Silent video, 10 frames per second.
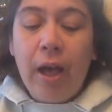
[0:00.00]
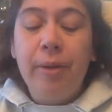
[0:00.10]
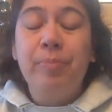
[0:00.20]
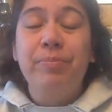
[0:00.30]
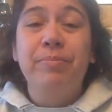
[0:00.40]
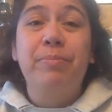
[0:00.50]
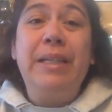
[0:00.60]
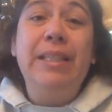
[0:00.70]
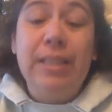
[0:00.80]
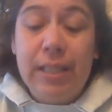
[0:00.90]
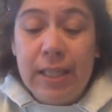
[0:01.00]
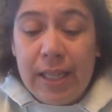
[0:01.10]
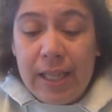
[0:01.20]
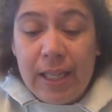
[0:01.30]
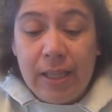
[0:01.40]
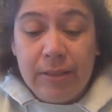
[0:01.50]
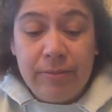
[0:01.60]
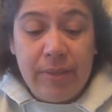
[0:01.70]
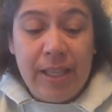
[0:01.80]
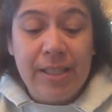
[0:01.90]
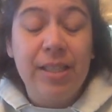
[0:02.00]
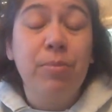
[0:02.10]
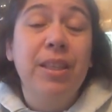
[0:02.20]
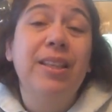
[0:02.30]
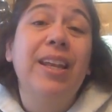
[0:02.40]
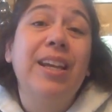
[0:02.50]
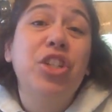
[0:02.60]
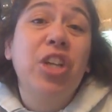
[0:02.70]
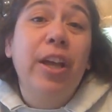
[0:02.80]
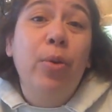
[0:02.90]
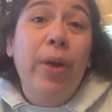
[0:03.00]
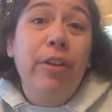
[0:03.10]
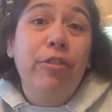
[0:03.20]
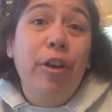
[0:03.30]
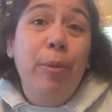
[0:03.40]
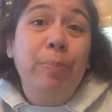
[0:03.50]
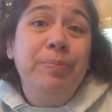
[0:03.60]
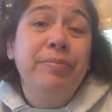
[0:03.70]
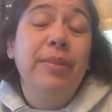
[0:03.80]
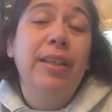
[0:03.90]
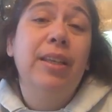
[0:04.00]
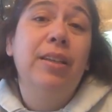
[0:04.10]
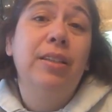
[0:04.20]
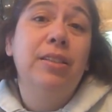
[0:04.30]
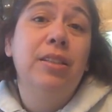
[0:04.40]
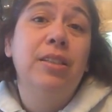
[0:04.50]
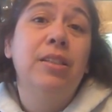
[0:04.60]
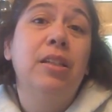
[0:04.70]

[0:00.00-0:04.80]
Um, but it's something that I shy away from in